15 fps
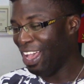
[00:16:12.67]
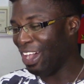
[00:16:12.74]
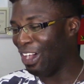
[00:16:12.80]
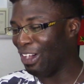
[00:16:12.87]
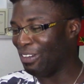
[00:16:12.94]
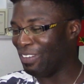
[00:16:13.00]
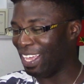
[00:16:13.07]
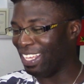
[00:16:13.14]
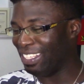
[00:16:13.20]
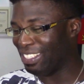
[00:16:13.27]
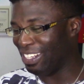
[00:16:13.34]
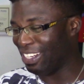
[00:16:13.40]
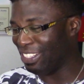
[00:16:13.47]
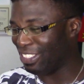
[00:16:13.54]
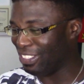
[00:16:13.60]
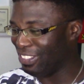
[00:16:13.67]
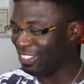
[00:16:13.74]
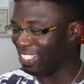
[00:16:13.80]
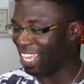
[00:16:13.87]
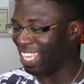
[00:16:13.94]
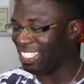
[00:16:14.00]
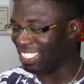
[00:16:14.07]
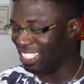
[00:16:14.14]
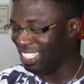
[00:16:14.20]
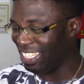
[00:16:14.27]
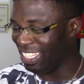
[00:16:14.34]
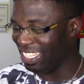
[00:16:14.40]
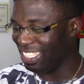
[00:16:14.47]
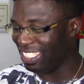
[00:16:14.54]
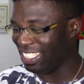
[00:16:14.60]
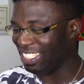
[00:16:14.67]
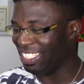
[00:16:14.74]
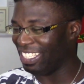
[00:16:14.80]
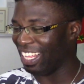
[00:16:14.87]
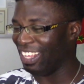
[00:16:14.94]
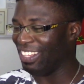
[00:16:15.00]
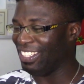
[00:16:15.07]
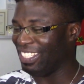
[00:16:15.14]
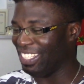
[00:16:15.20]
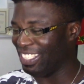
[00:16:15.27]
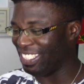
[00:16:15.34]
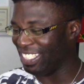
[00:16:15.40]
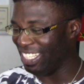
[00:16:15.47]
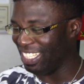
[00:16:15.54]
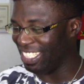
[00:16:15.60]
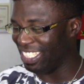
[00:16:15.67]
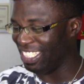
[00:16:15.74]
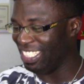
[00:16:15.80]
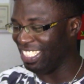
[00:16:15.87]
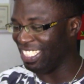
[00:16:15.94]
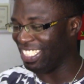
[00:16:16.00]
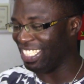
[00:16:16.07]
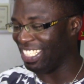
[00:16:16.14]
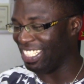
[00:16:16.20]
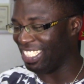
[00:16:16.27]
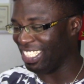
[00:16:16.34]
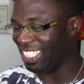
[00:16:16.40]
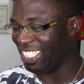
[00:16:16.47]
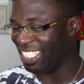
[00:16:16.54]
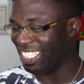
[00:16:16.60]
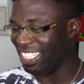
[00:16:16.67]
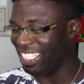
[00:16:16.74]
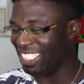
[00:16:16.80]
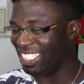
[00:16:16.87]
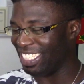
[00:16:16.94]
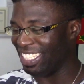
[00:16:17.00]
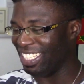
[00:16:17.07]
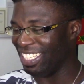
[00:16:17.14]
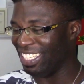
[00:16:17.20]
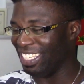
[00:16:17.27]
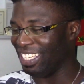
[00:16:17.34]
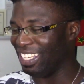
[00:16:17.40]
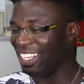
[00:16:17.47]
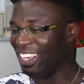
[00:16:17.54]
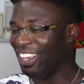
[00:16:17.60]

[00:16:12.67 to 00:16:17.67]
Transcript: Oh my gosh, look at it. It's licky-dicky-dicky-dicky.